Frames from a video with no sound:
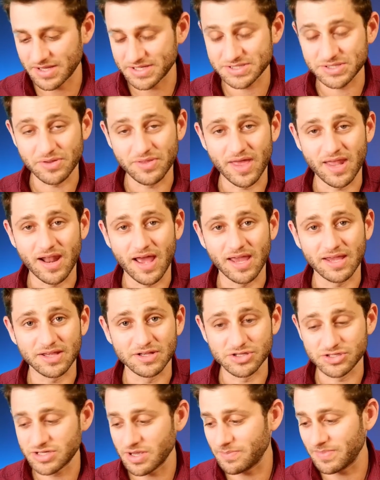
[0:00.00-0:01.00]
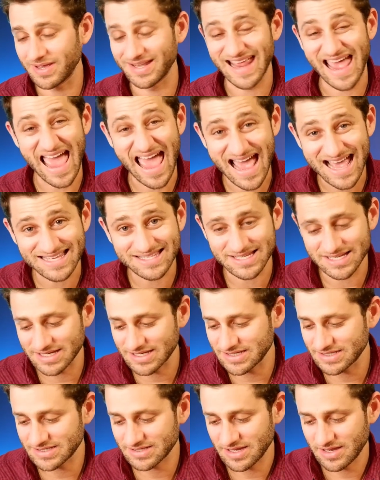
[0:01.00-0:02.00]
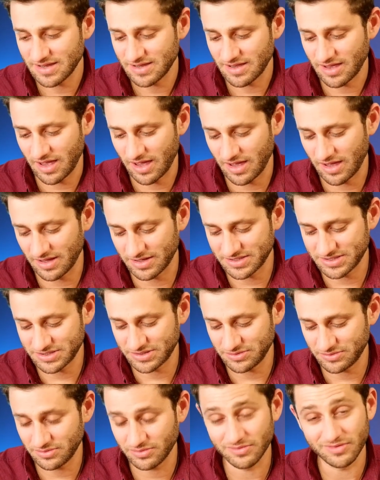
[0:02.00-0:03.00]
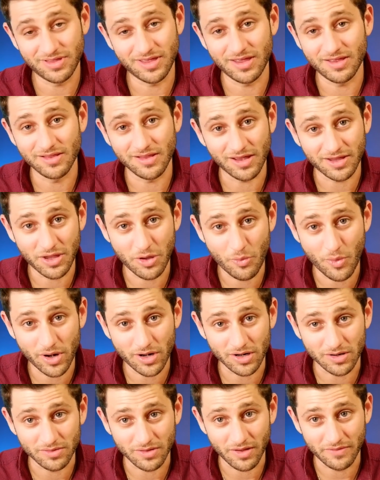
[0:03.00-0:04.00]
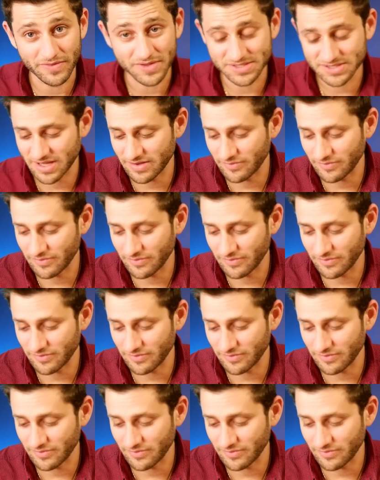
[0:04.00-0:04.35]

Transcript: so that I can ship it as is to the lucky winner of this